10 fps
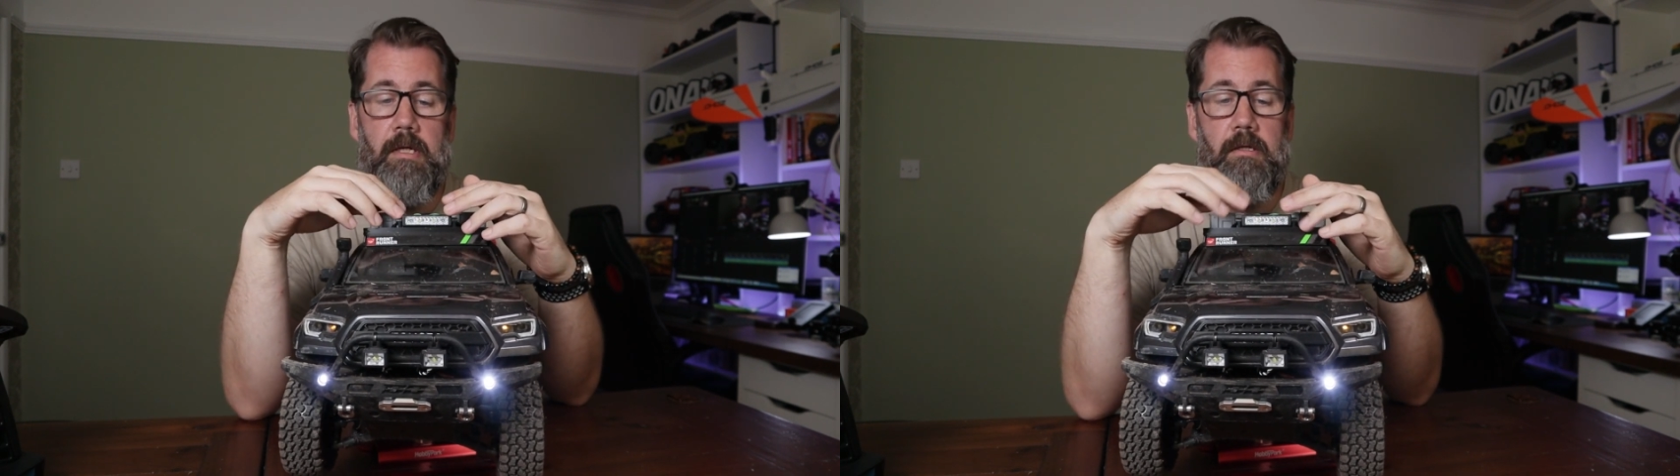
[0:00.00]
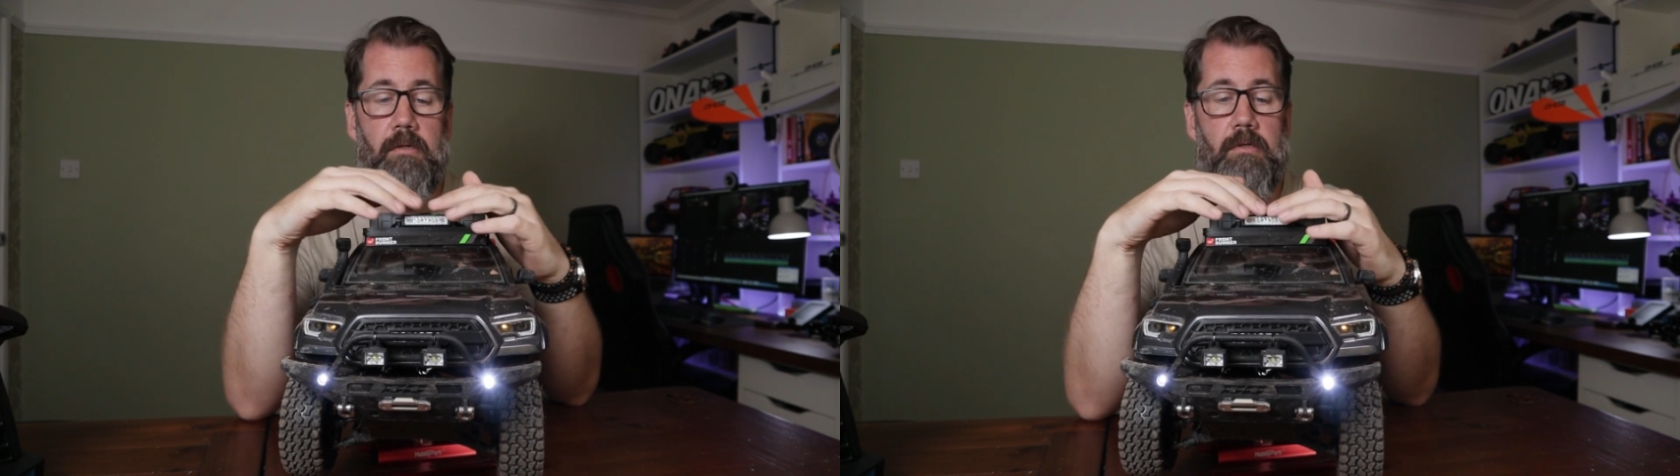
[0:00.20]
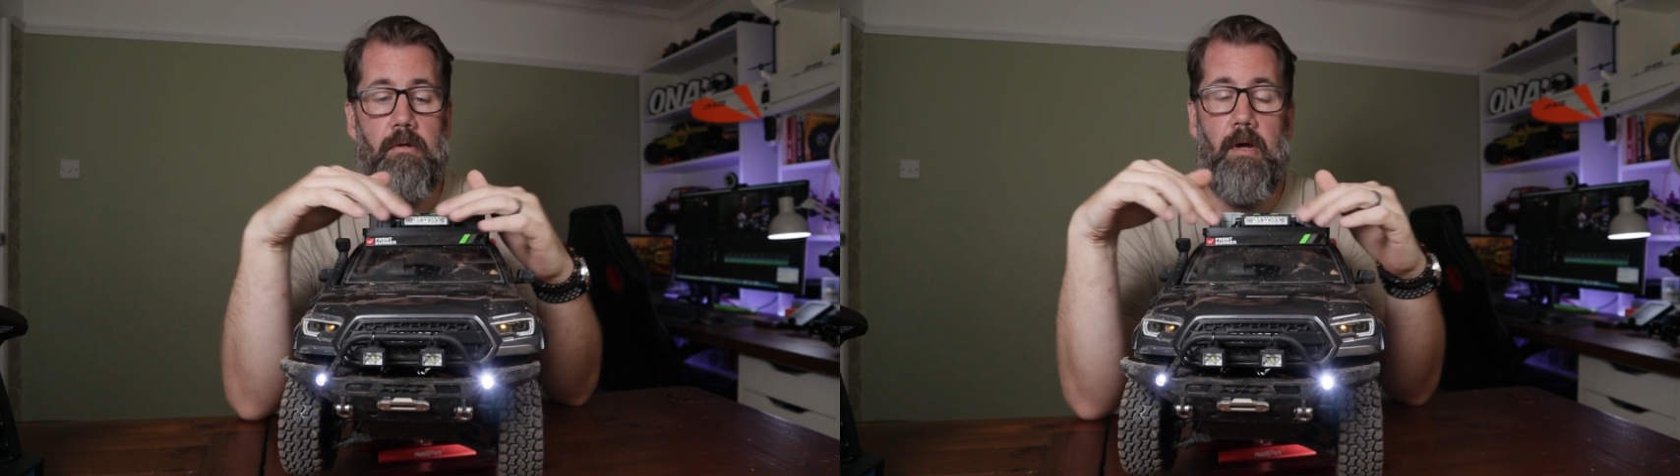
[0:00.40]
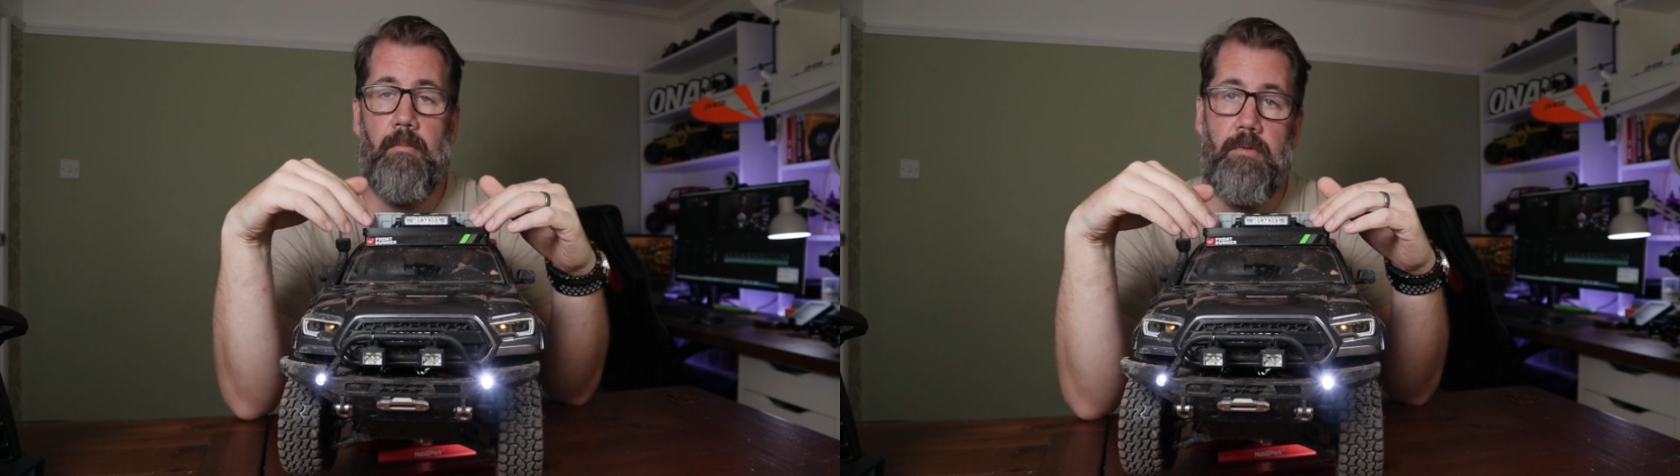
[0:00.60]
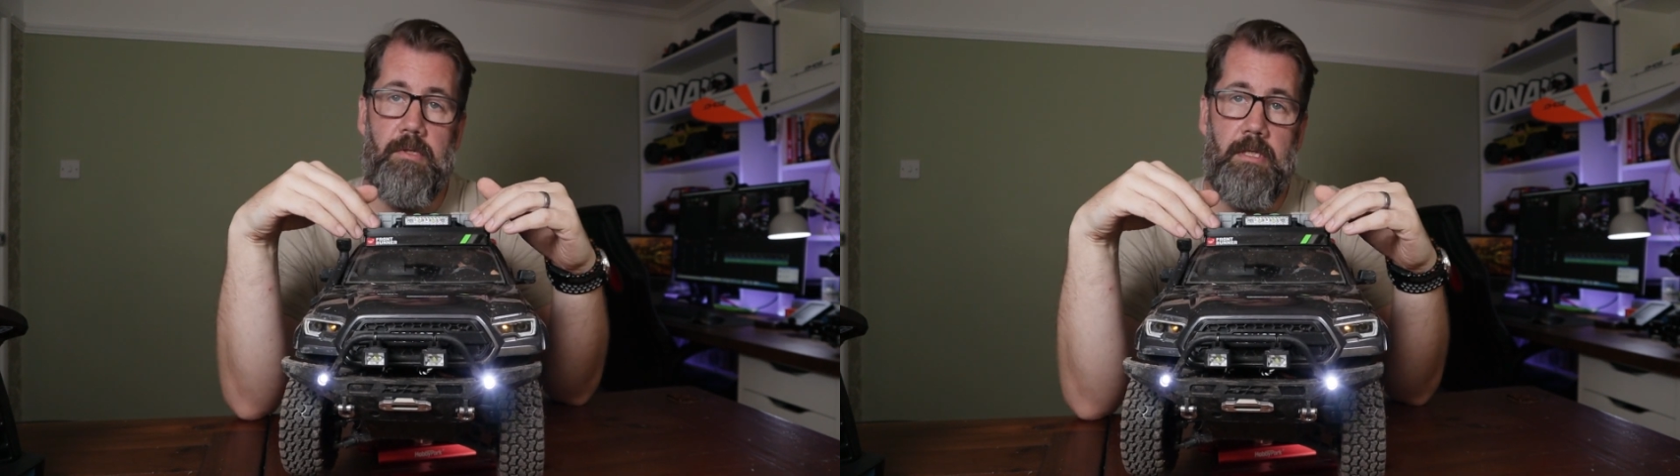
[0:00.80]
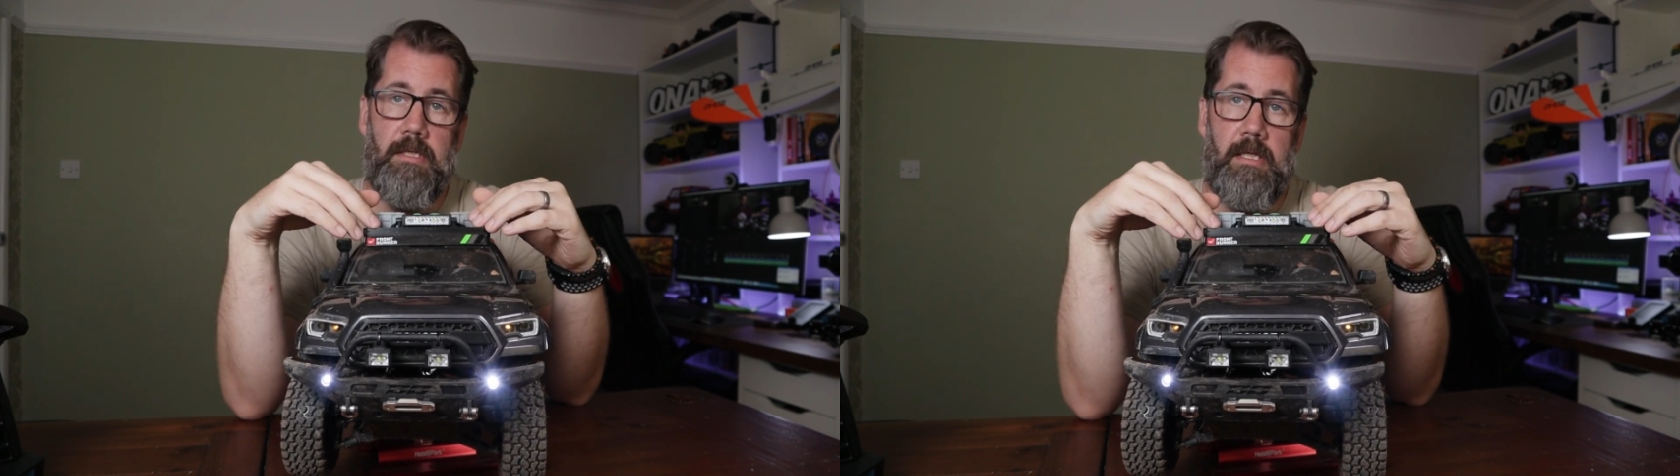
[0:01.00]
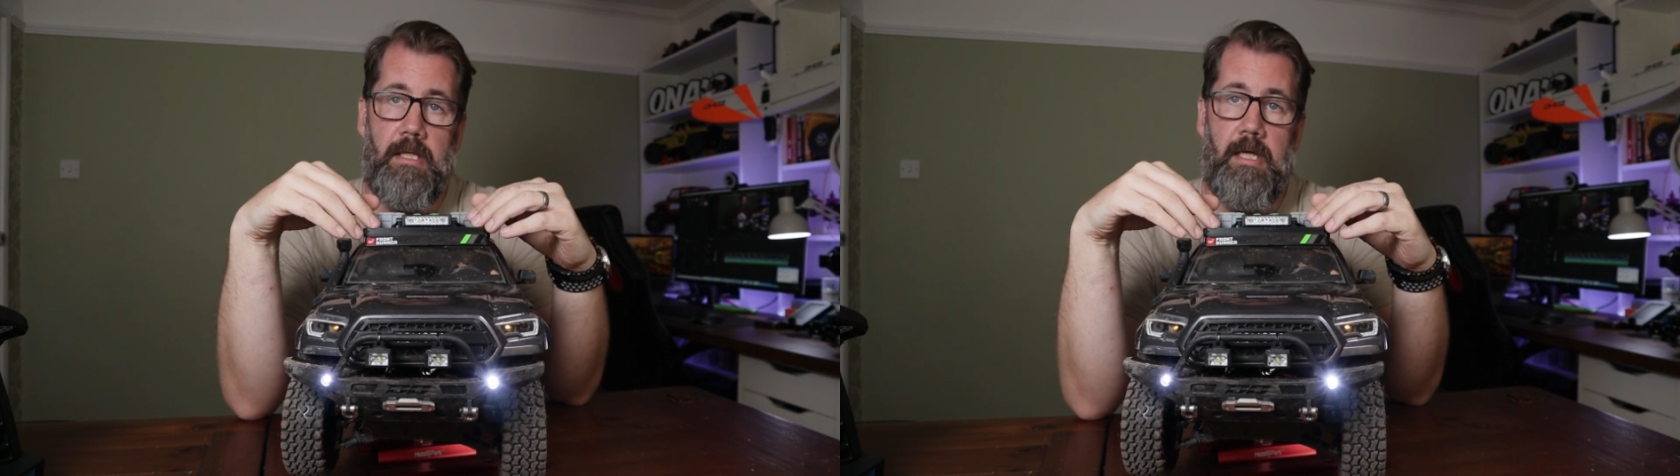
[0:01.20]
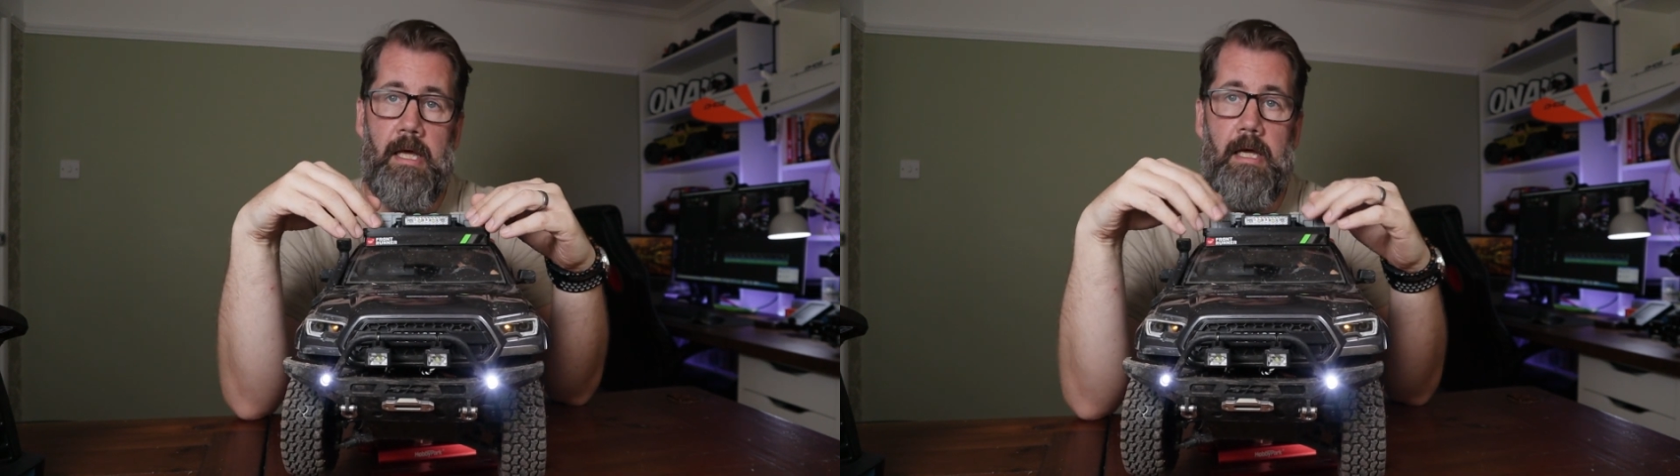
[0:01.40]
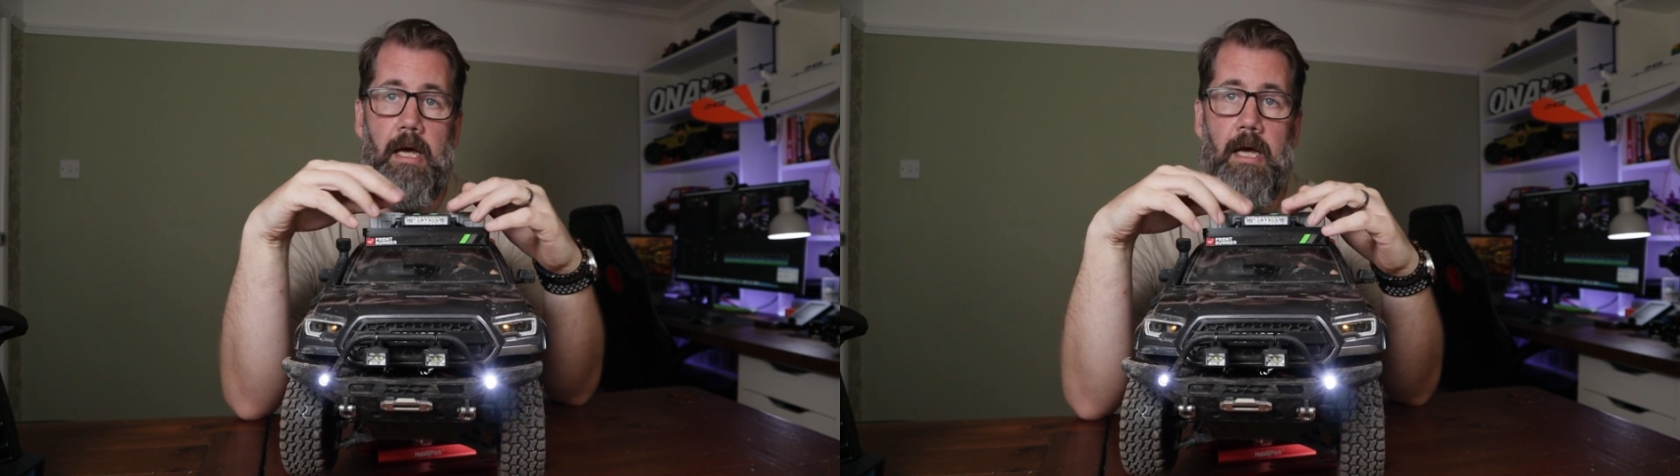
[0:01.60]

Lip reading: It looks all right once it's in there.